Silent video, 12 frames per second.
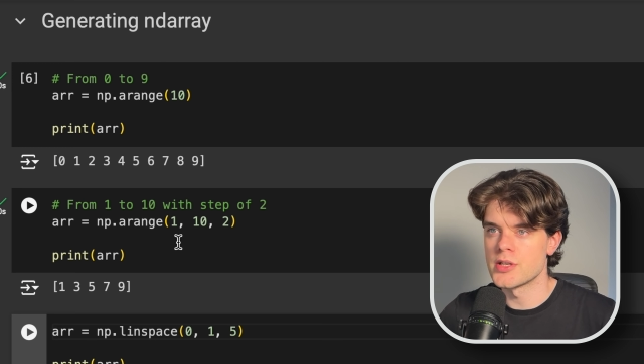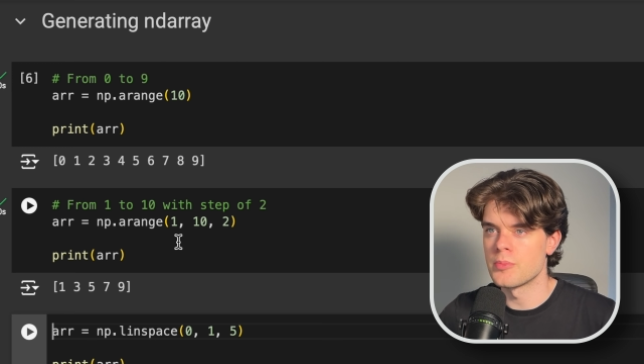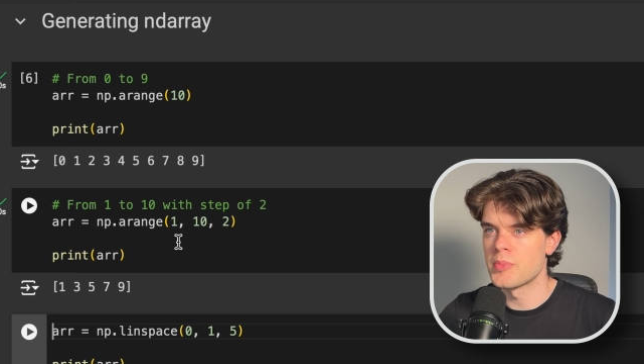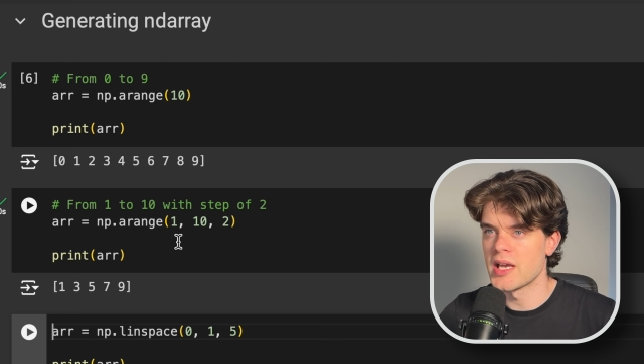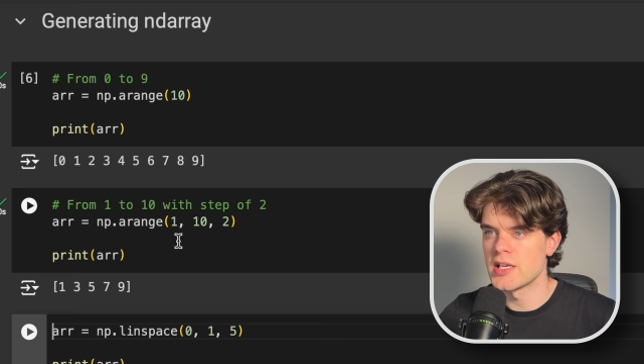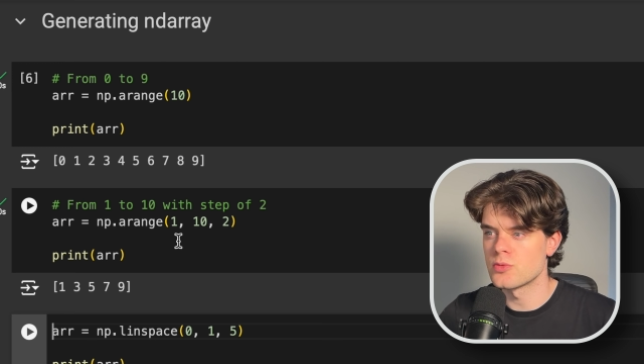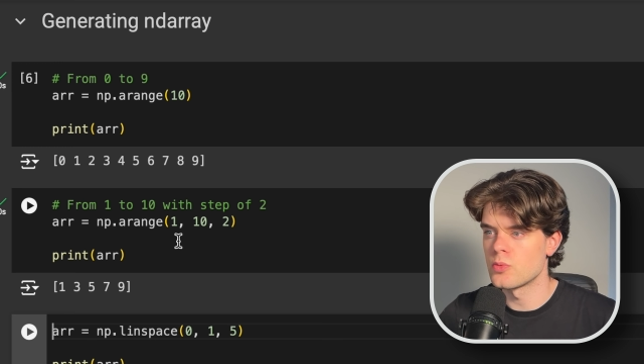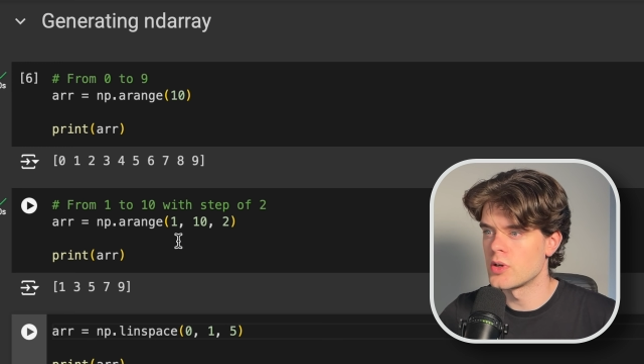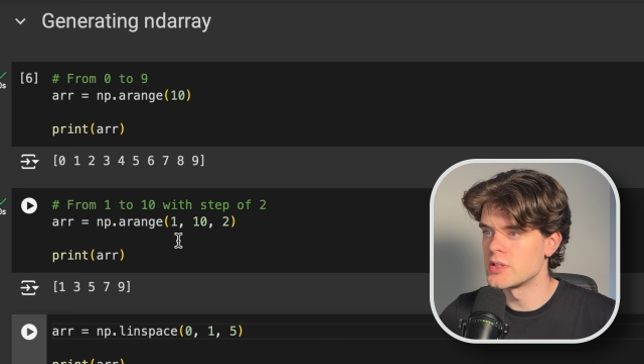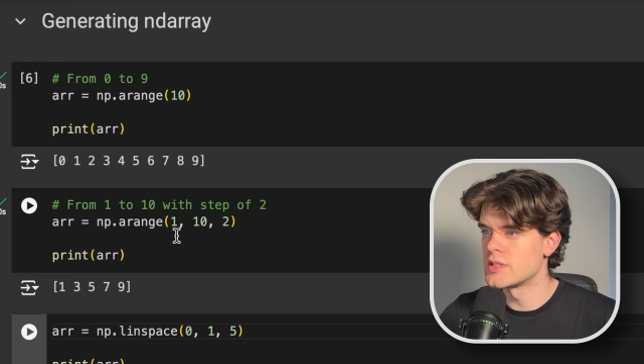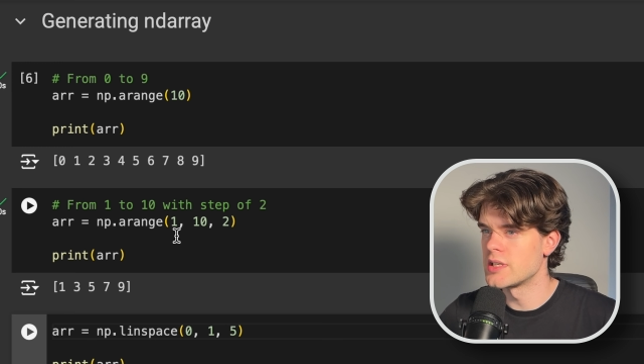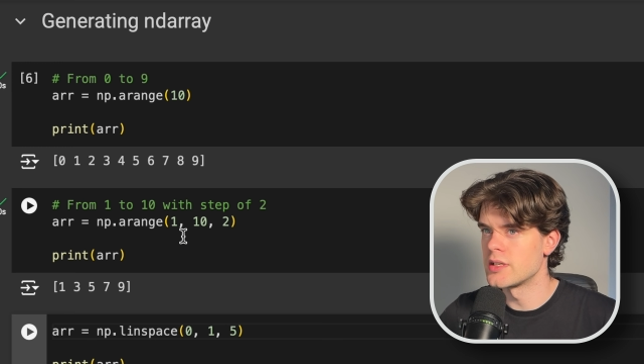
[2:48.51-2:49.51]
and pass
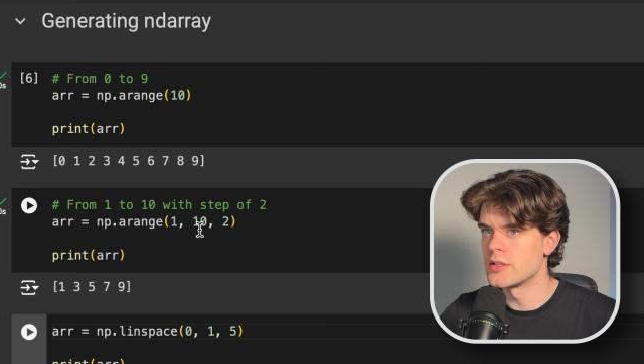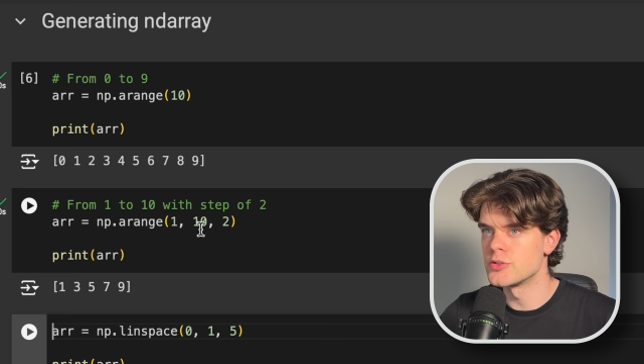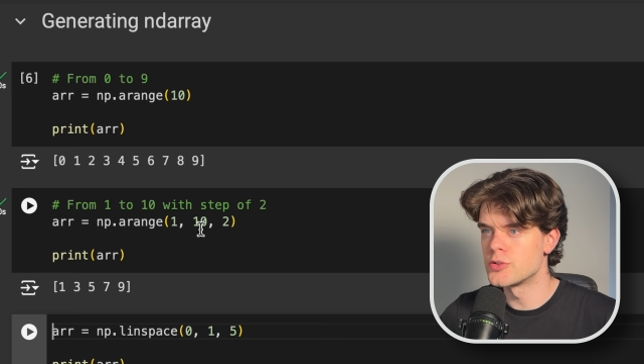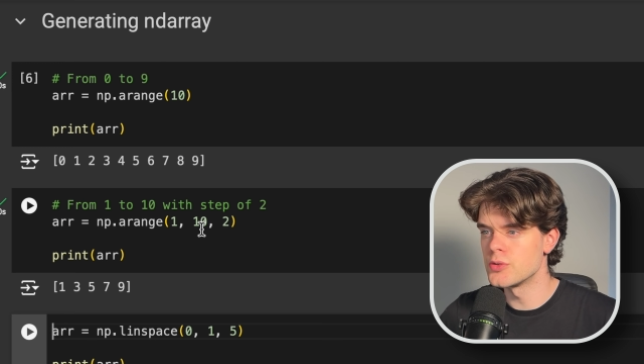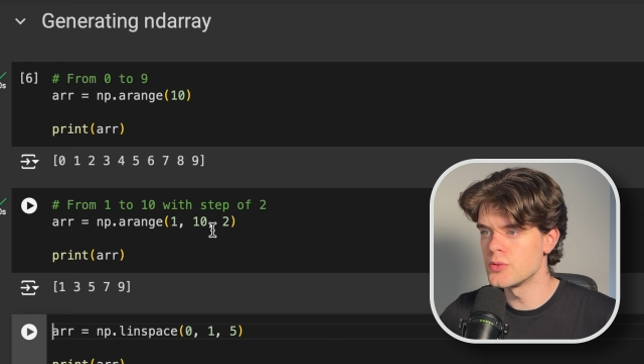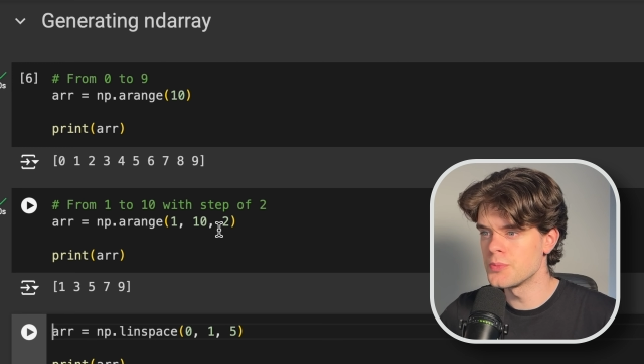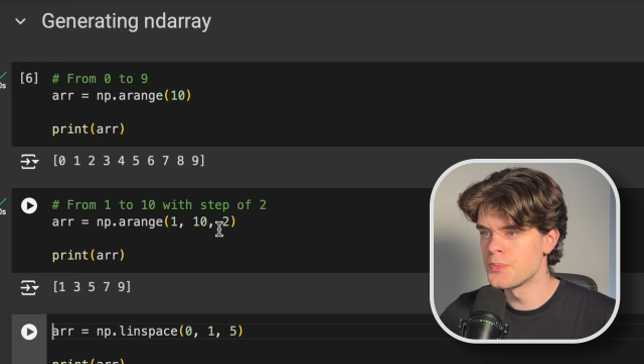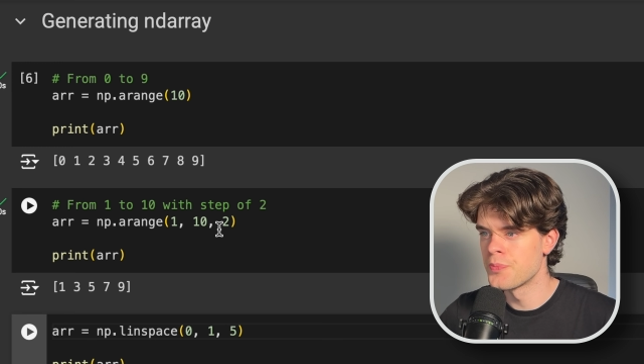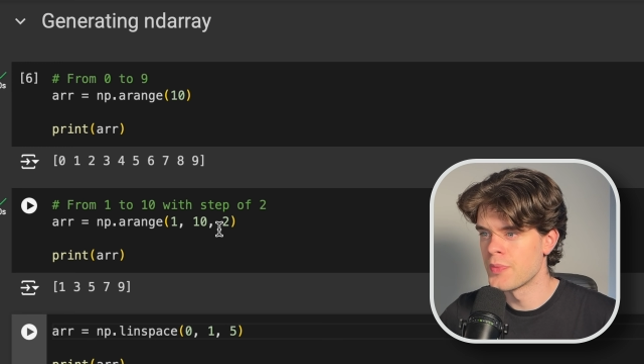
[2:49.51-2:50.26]
1, 10, and 2,